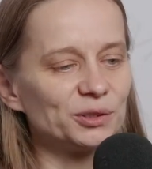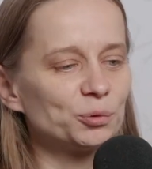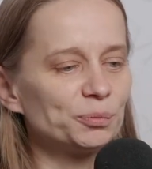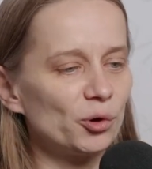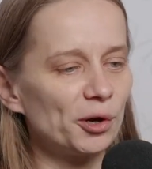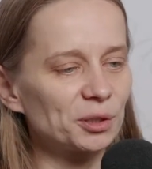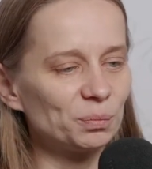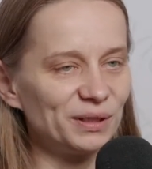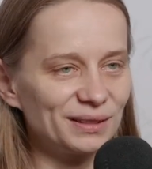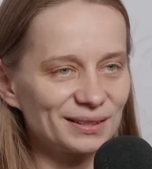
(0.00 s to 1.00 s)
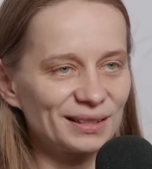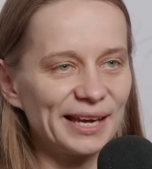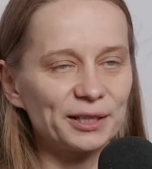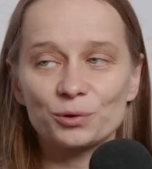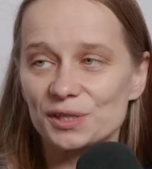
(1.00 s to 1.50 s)
to work a bit
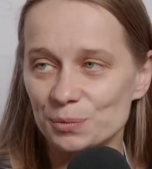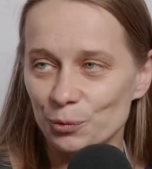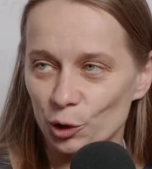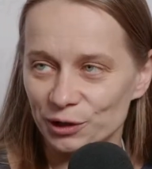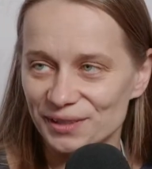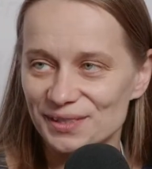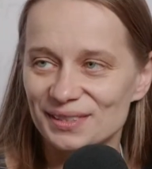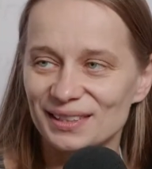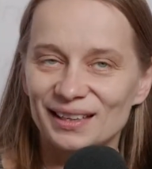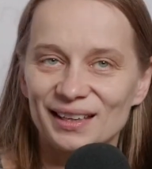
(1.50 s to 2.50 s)
like response.